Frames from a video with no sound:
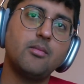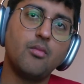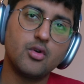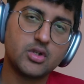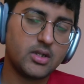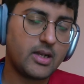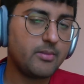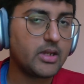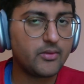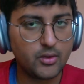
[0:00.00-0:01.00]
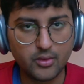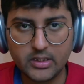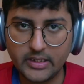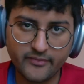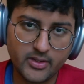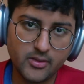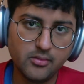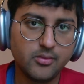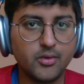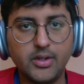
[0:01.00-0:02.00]
most of the time they will only refer you
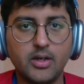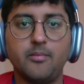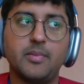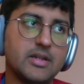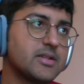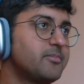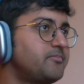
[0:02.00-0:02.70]
to their companies